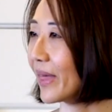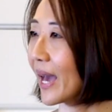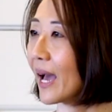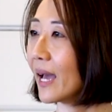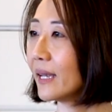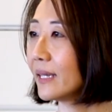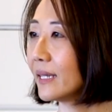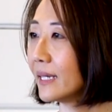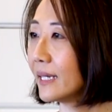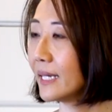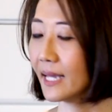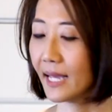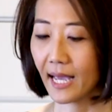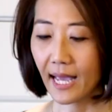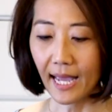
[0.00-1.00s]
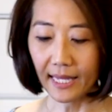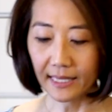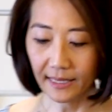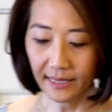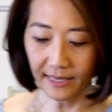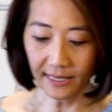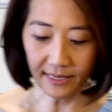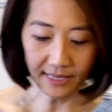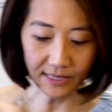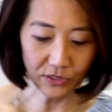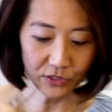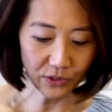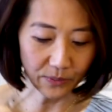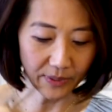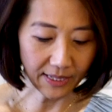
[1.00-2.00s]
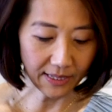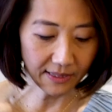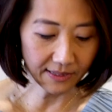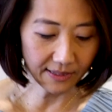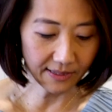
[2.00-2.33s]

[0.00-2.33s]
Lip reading: that and lean into it